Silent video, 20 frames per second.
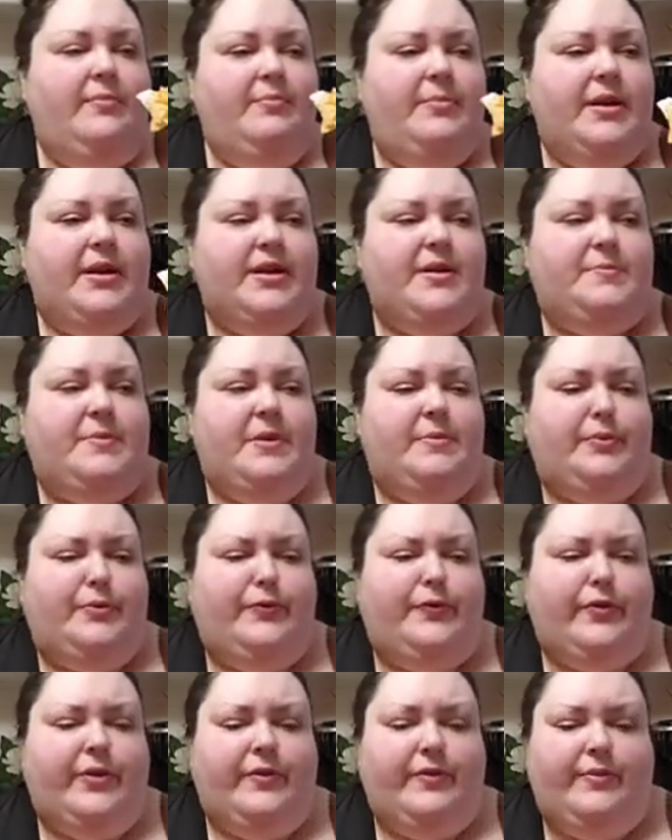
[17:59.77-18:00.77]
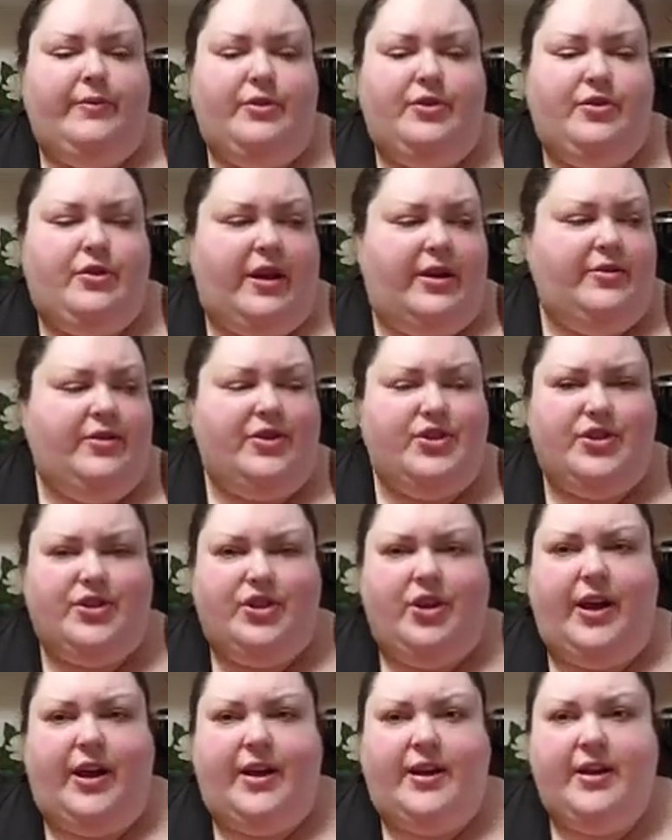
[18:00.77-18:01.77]
because people
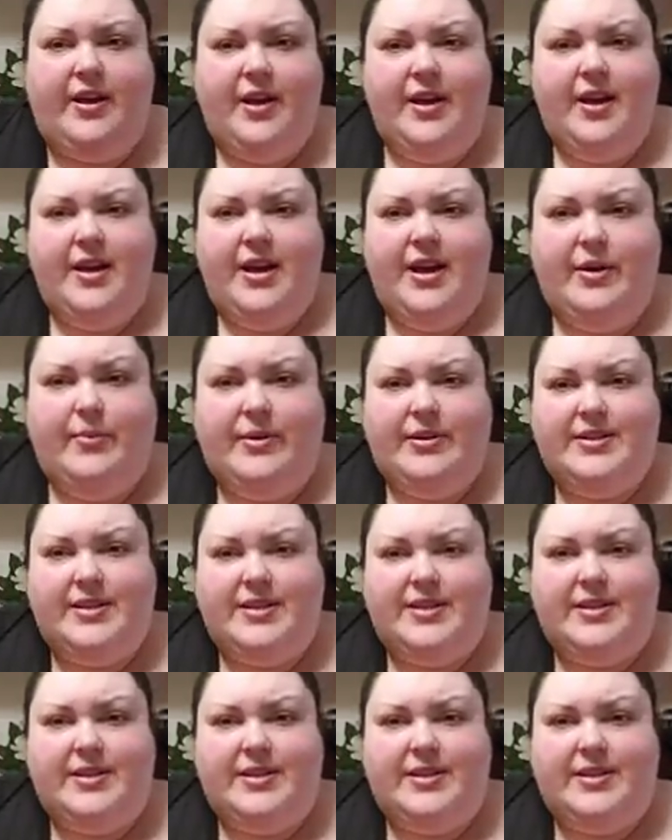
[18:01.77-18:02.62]
understood it was a